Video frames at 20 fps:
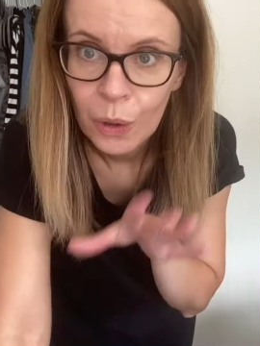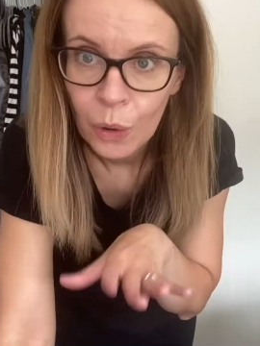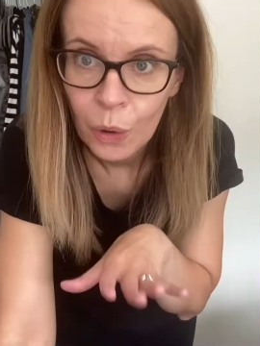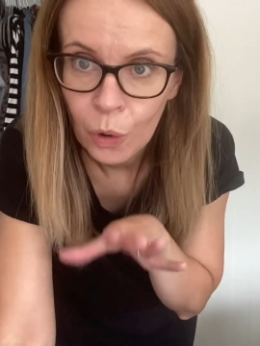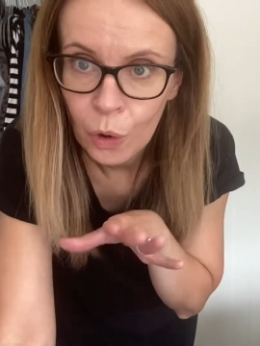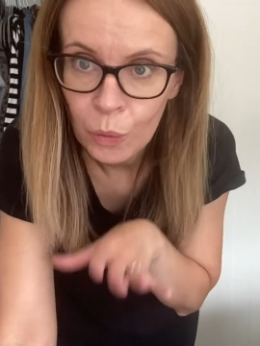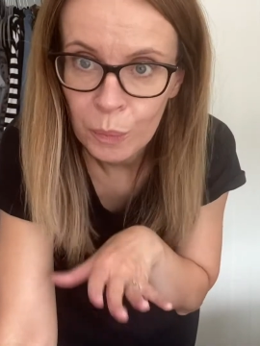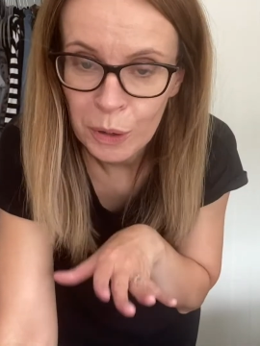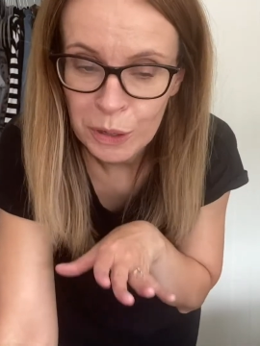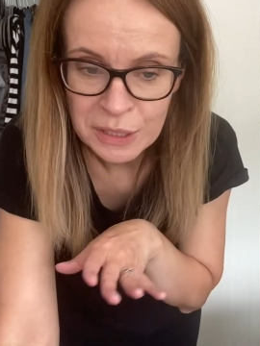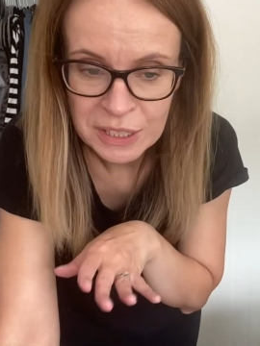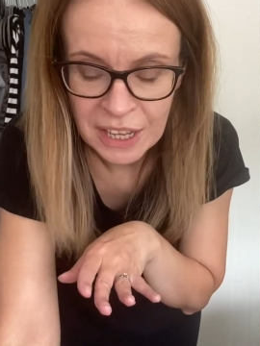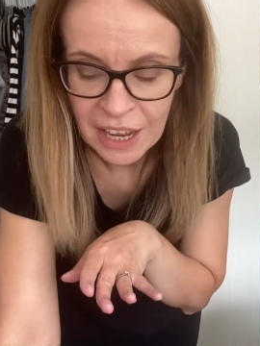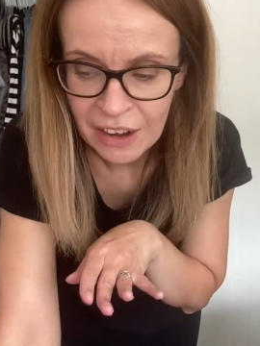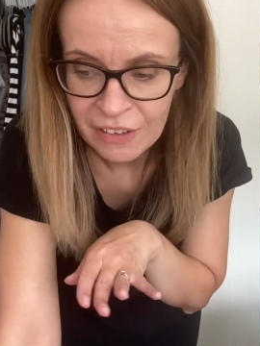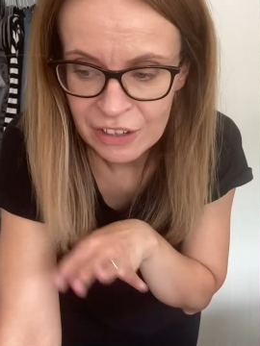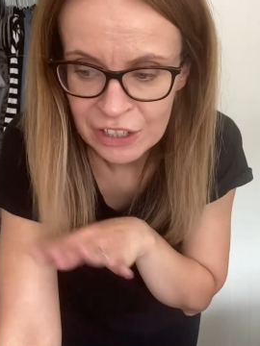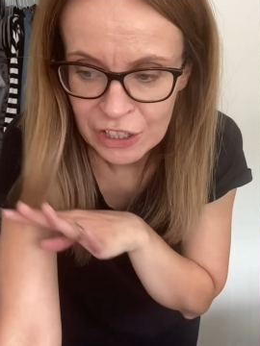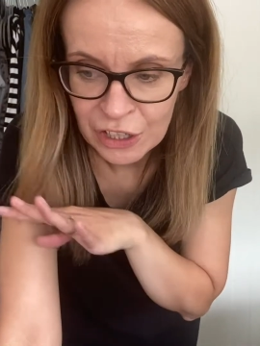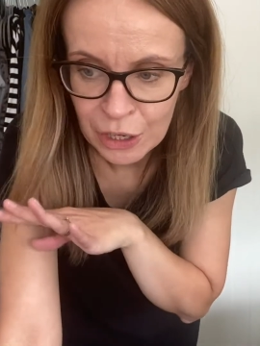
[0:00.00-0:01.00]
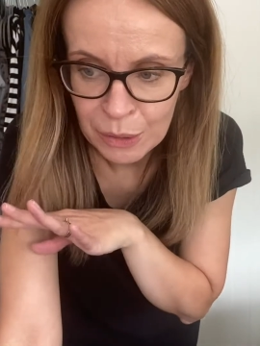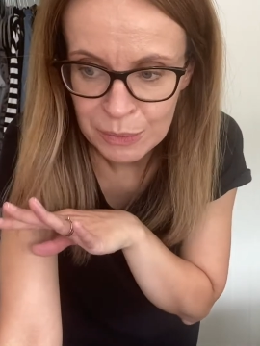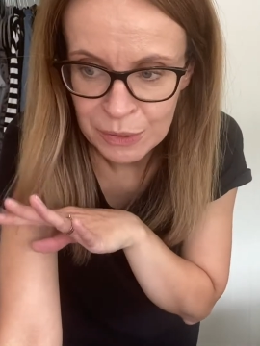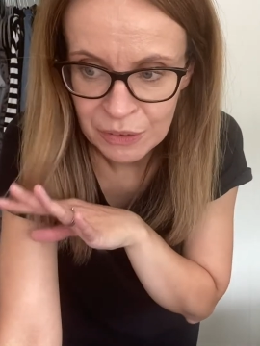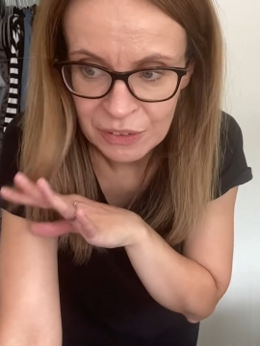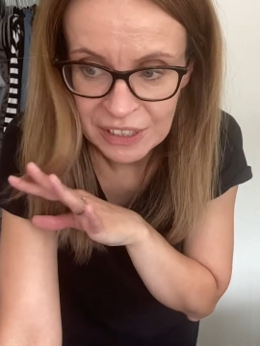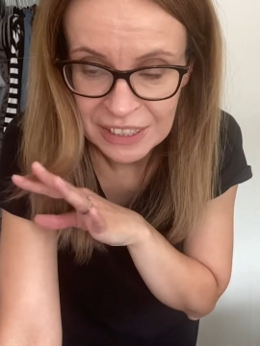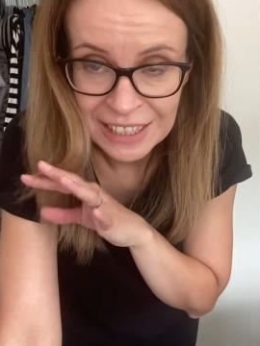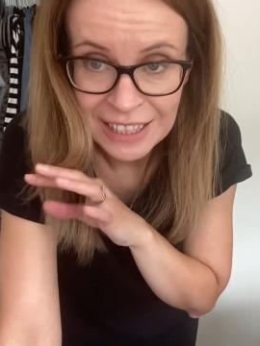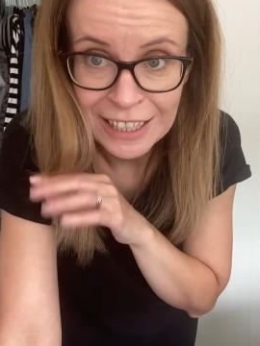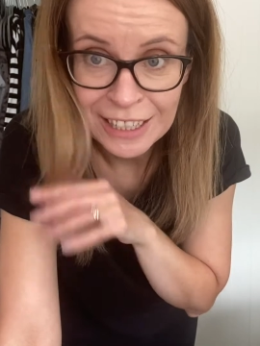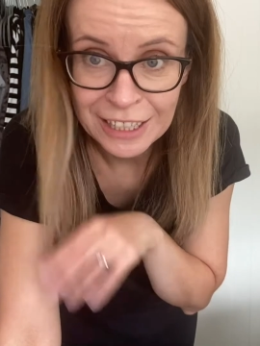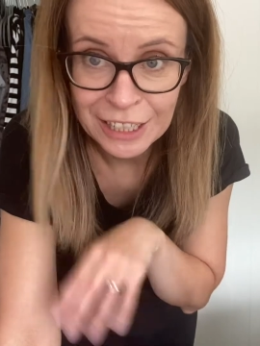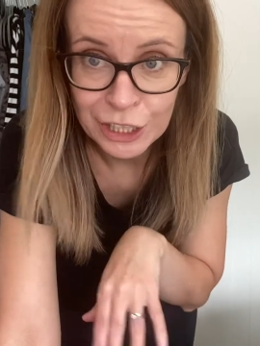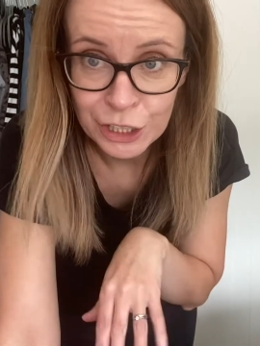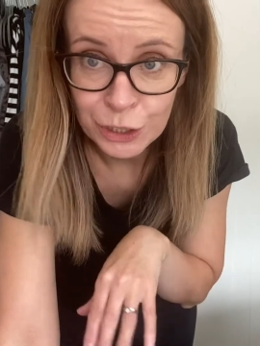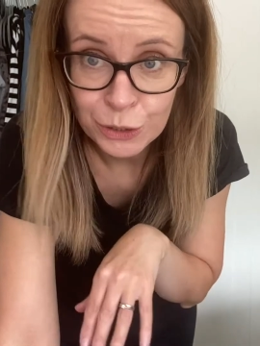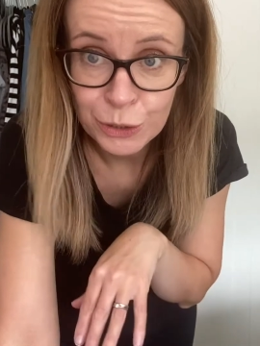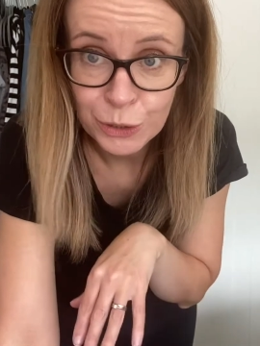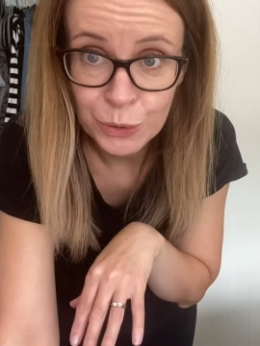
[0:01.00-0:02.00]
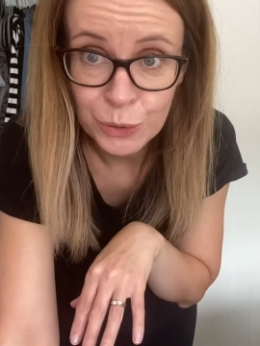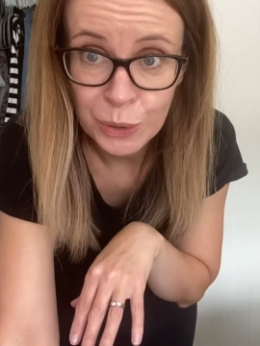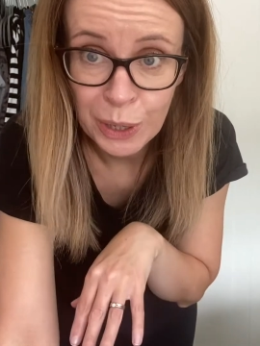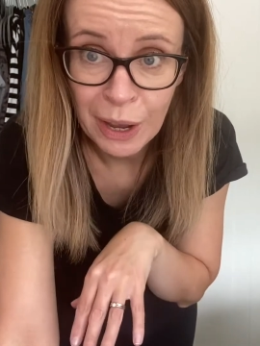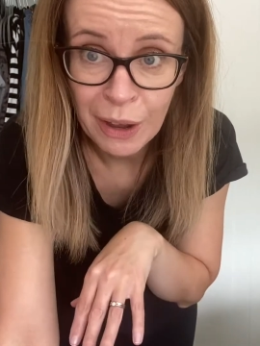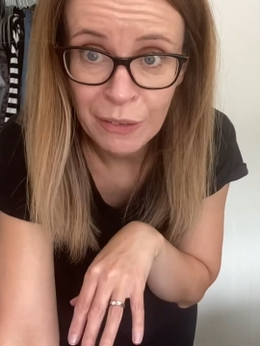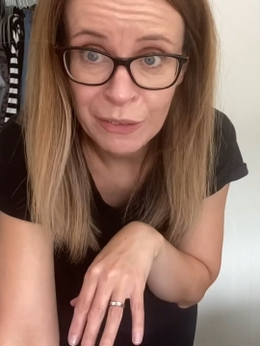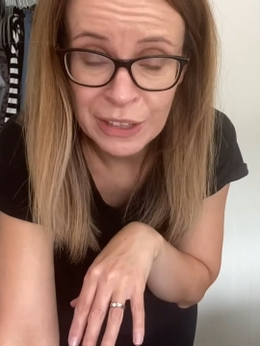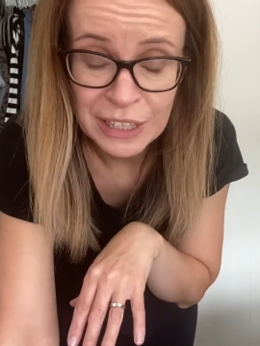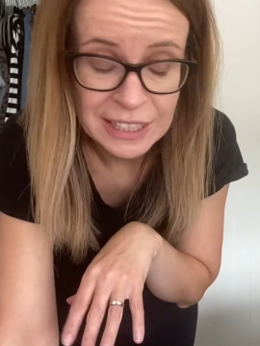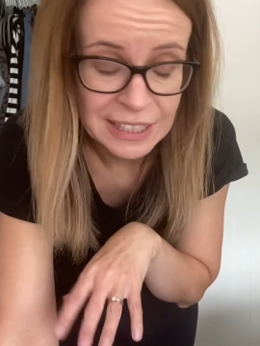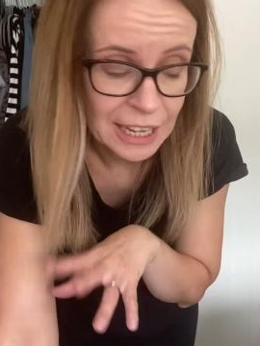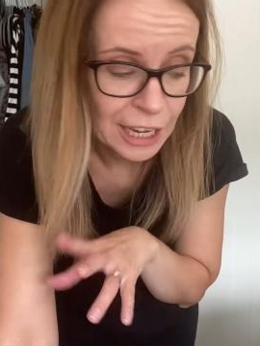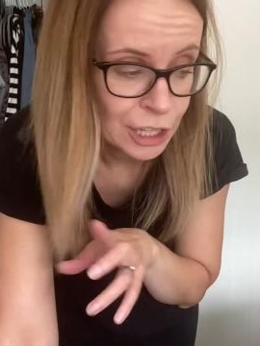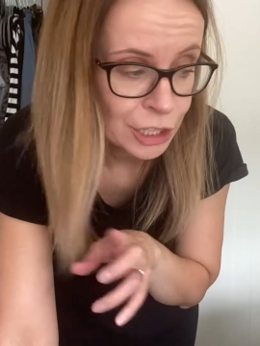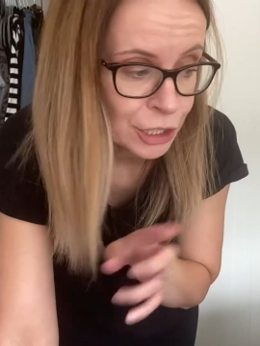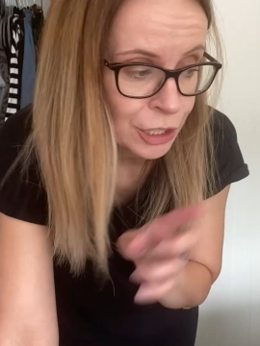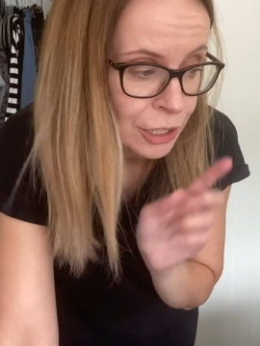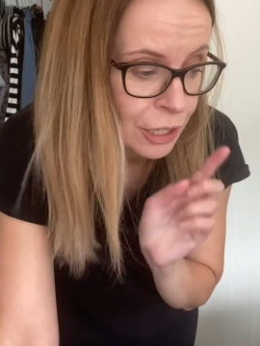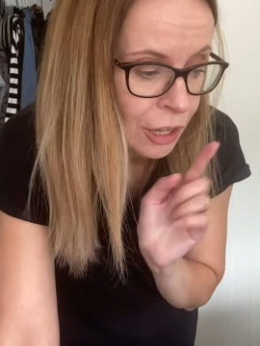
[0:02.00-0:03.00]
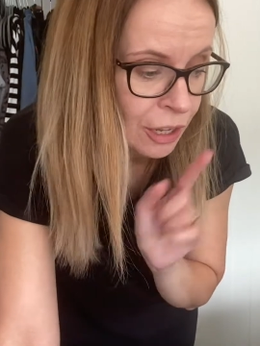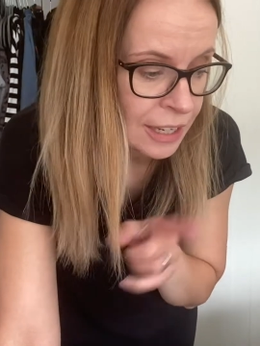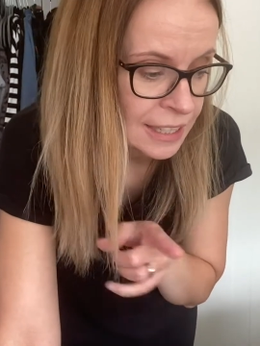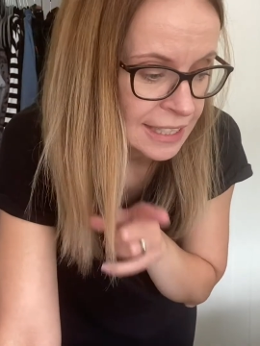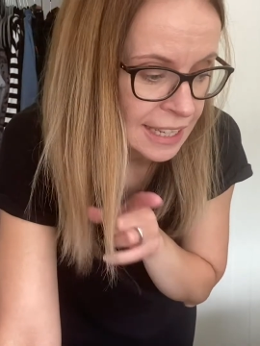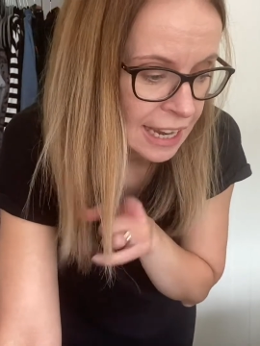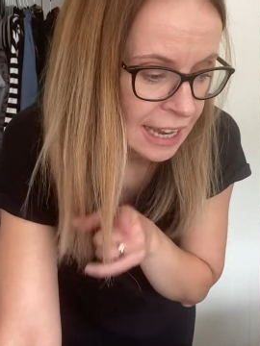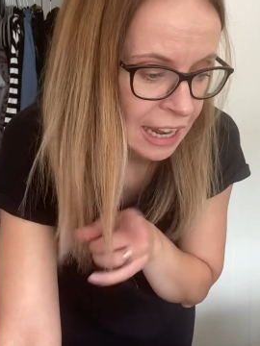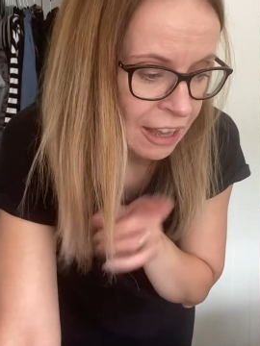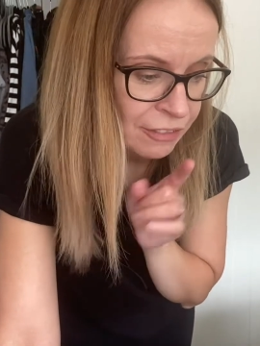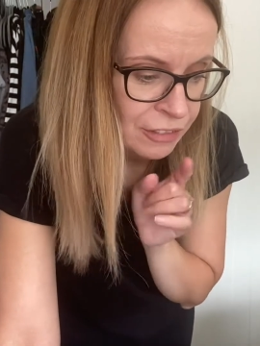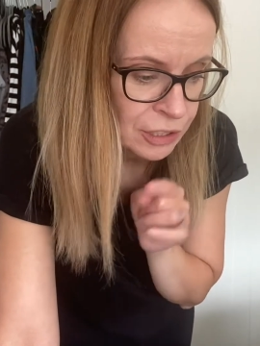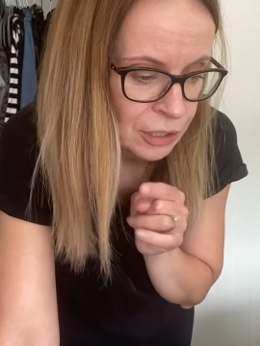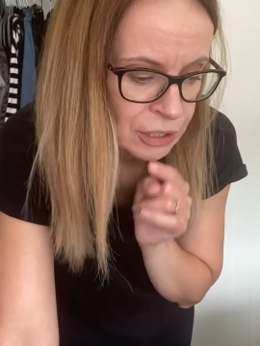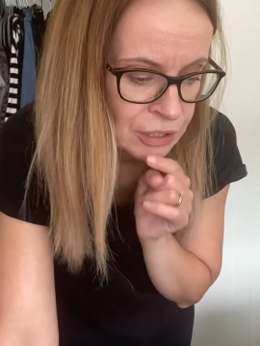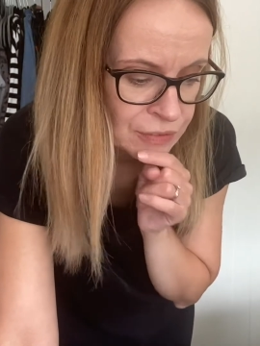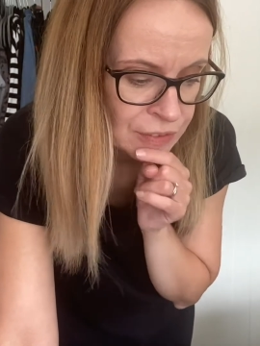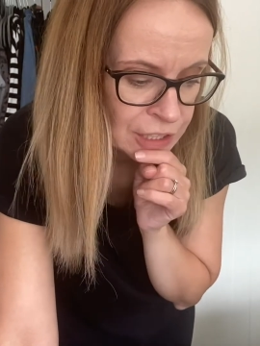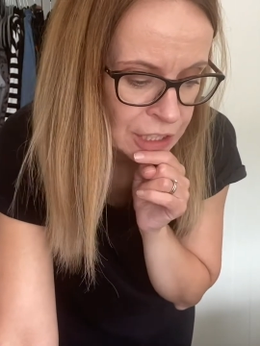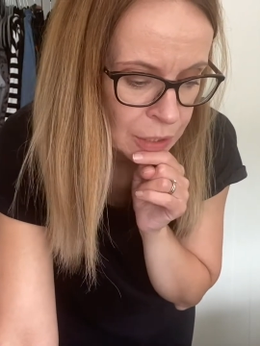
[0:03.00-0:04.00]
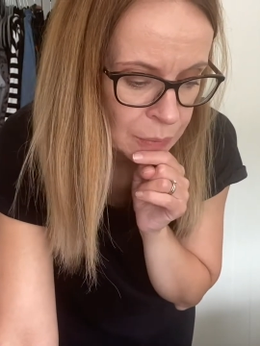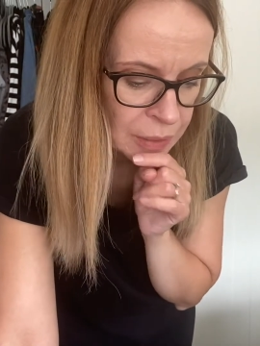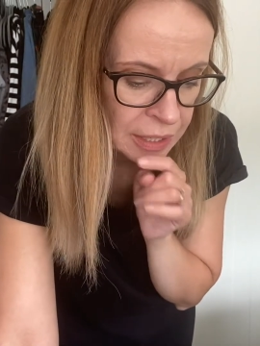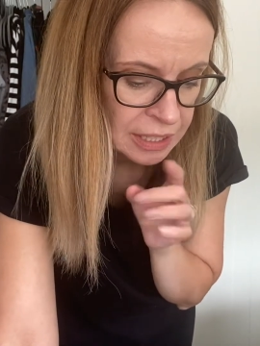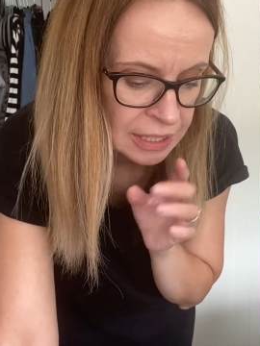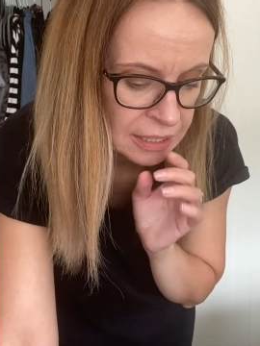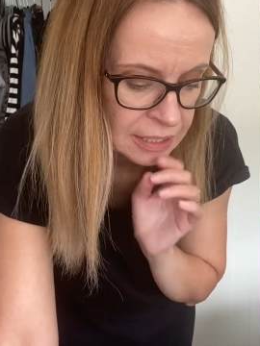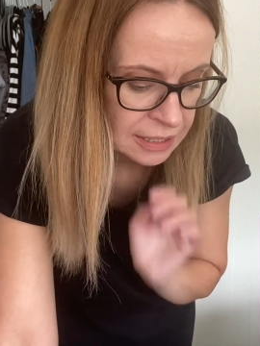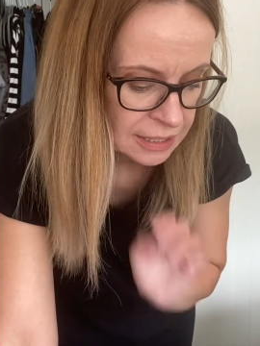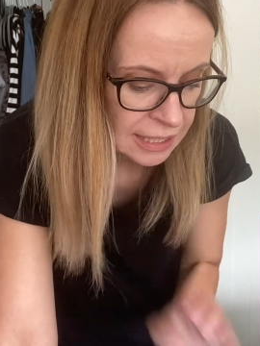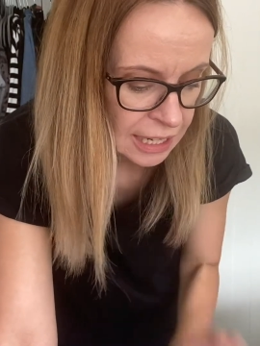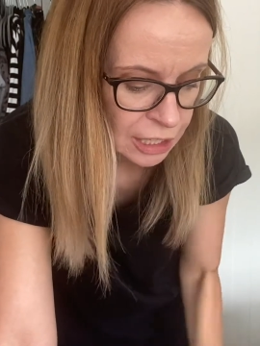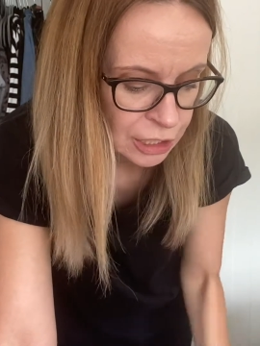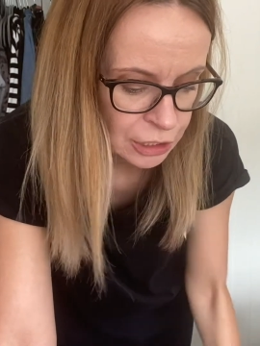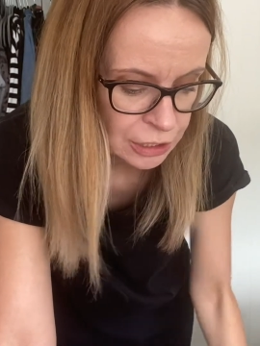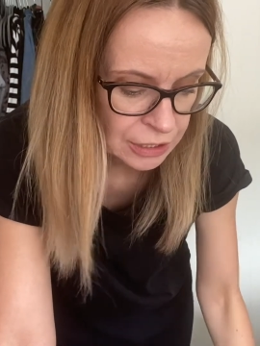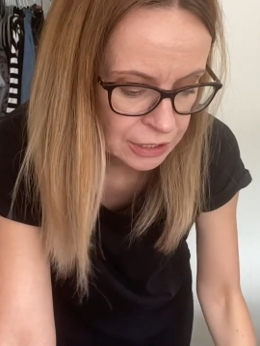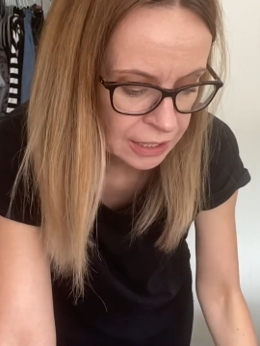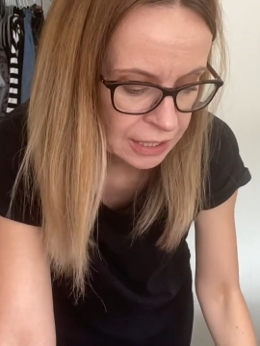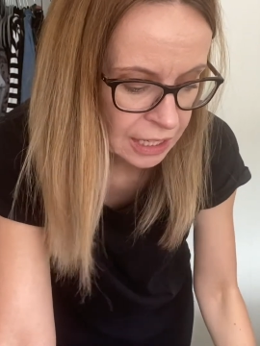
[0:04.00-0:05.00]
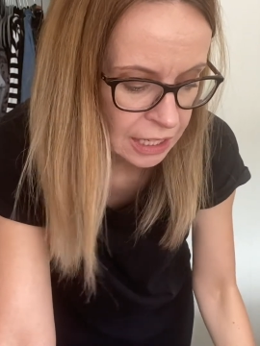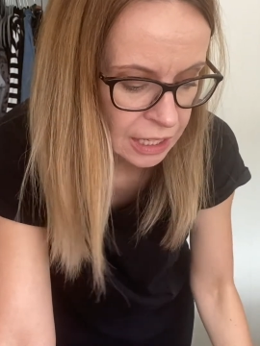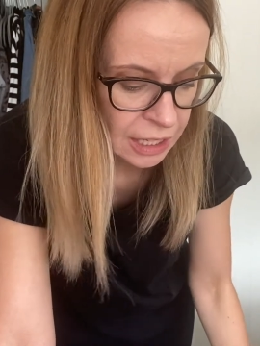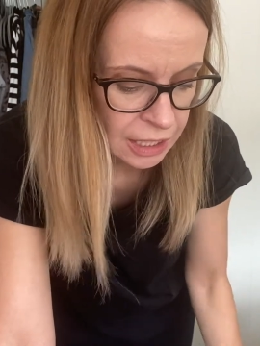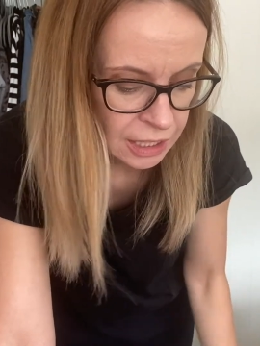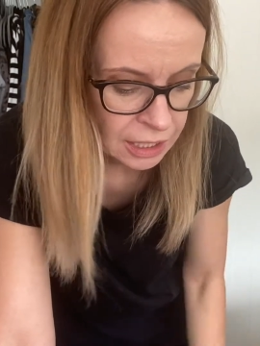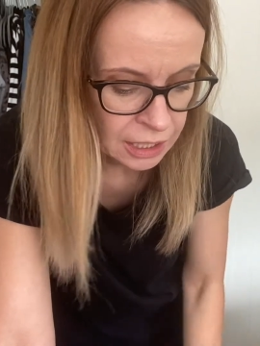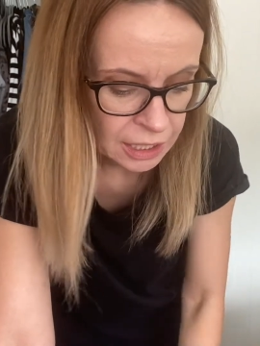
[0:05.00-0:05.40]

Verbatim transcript: Almost there in terms of this initial sort out of this section. Like I say, I'll have to do this video in sections, I think.